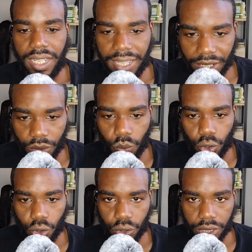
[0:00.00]

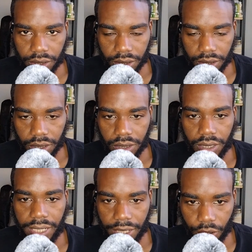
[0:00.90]
inward,
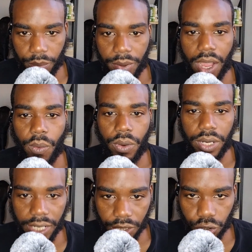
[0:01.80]
inner power,
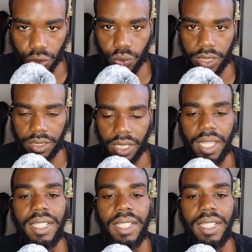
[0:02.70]
inner strength.